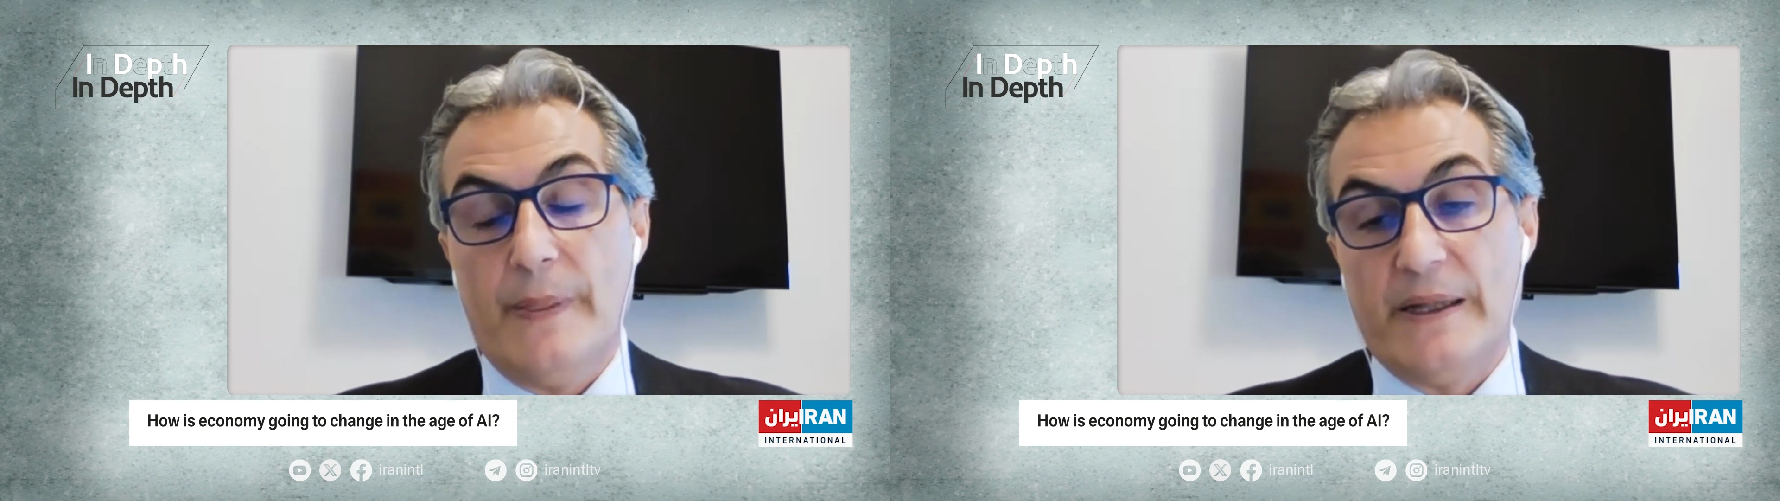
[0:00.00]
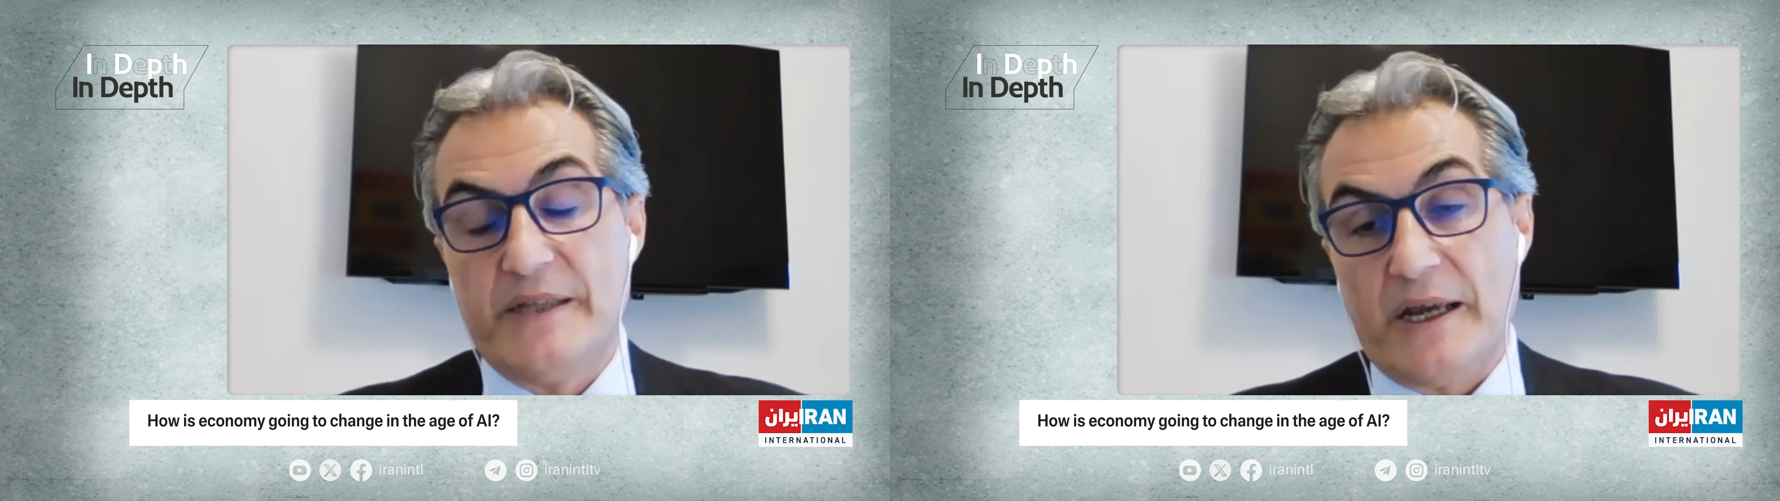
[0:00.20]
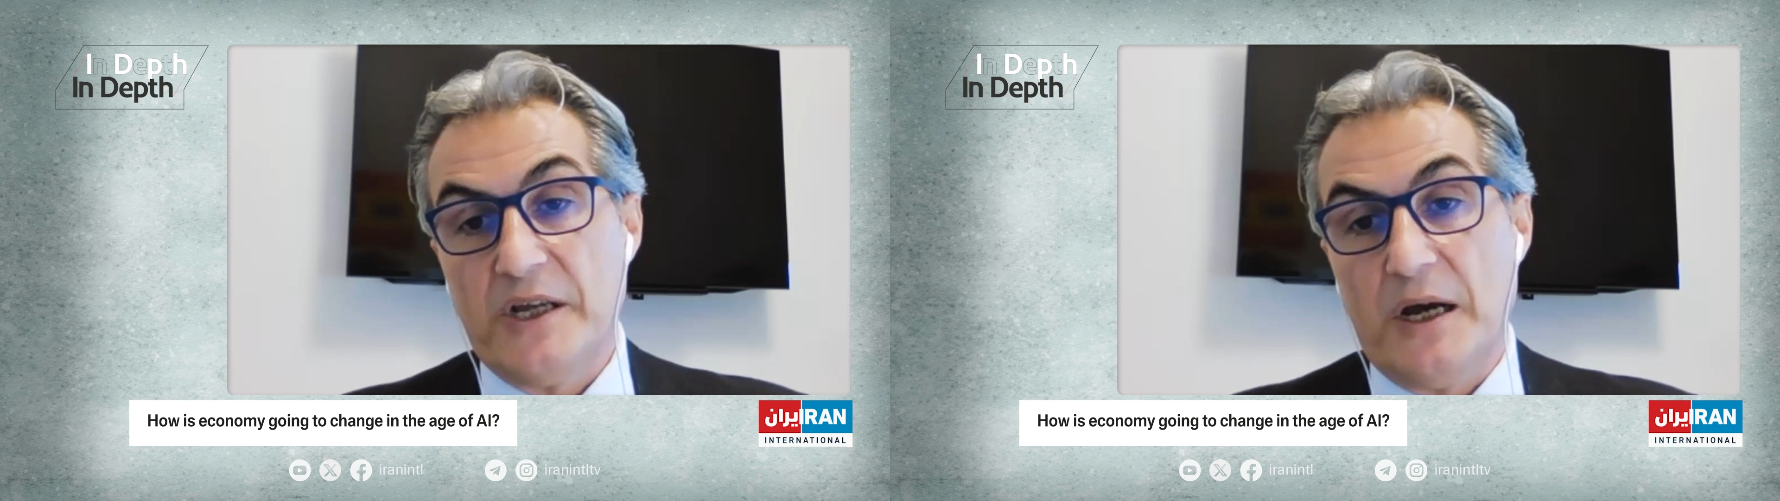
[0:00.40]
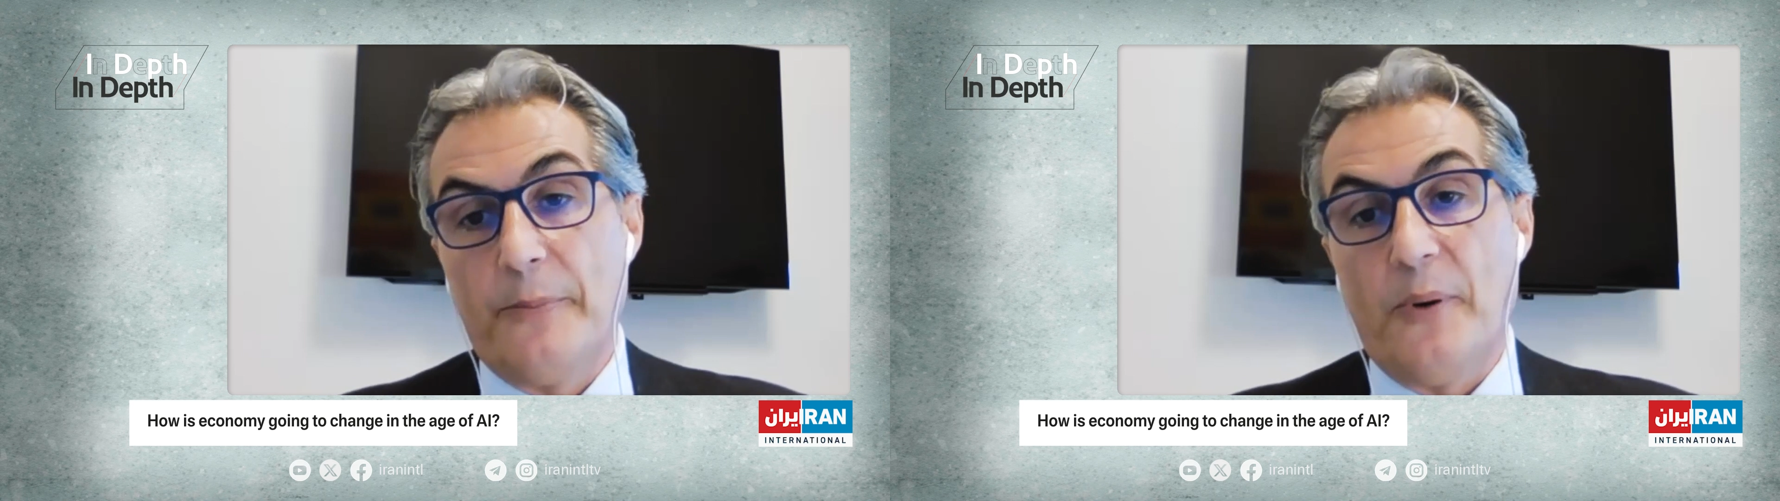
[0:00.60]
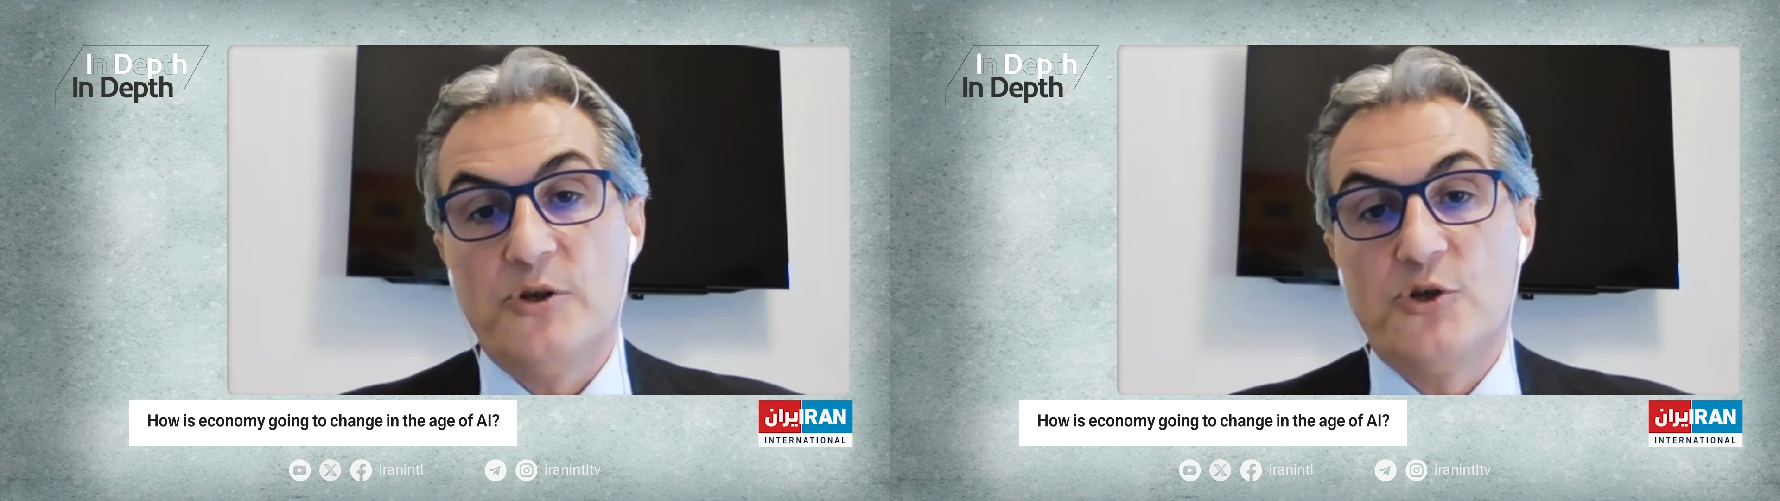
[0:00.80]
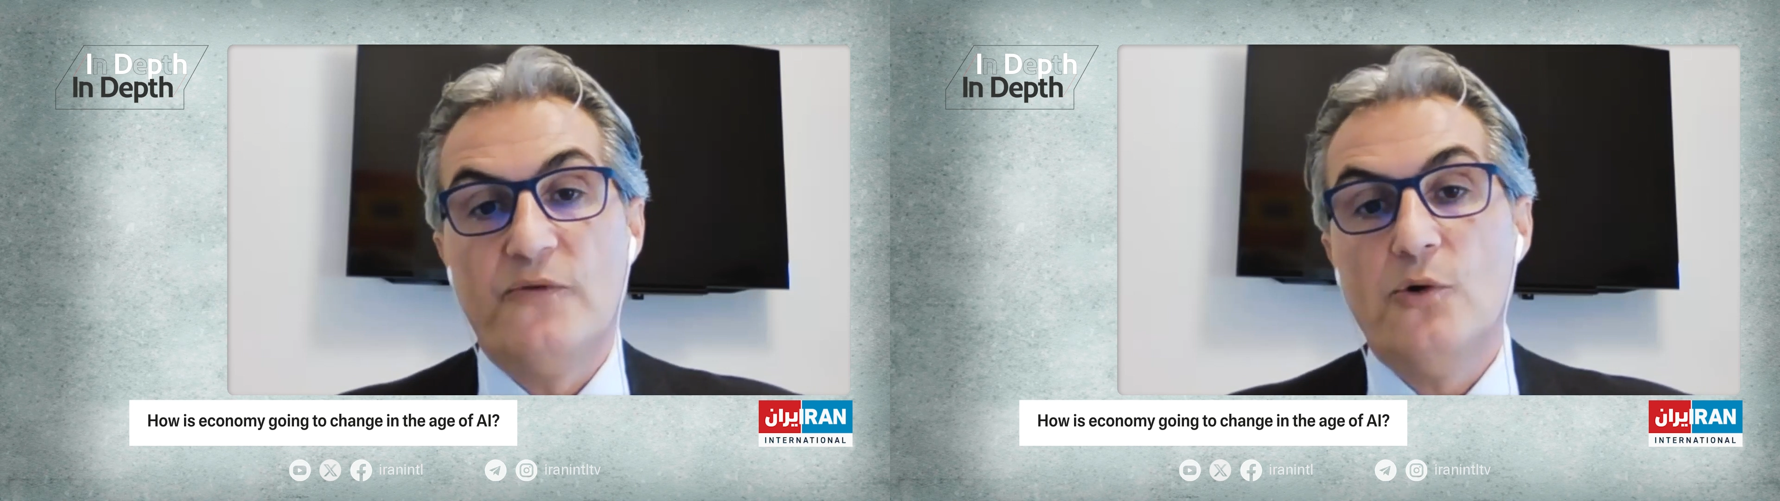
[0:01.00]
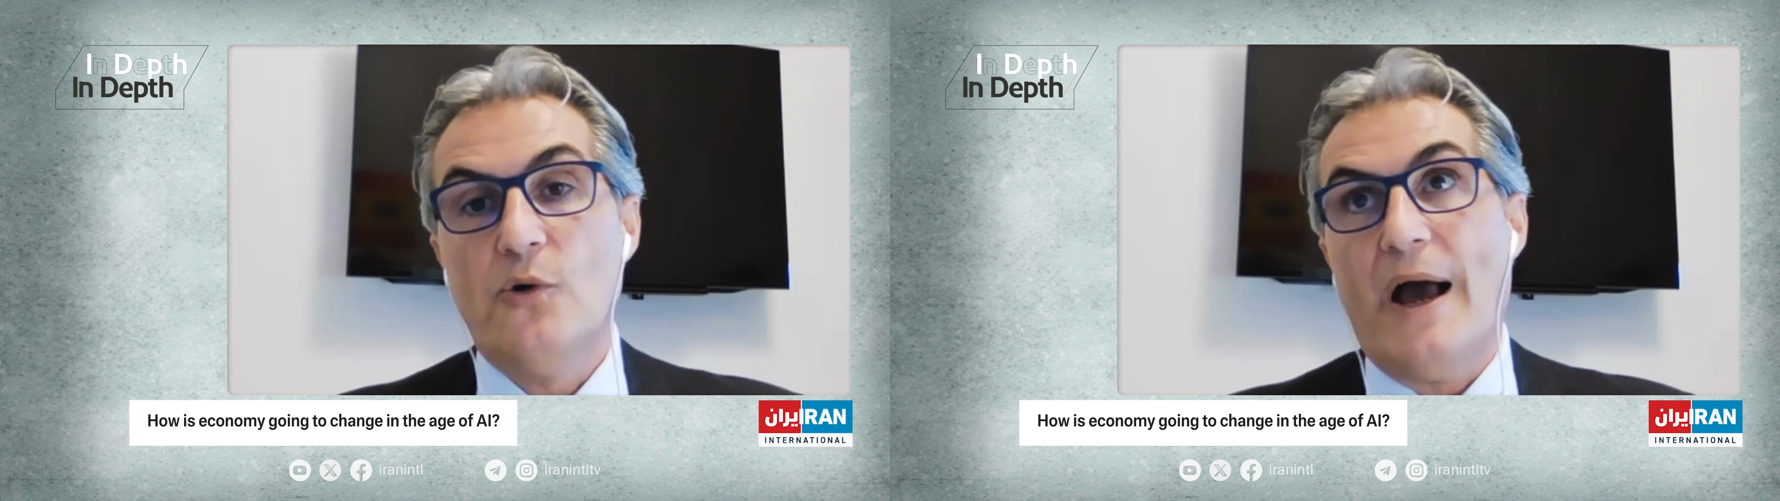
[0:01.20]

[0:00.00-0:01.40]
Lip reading: a technical point of view,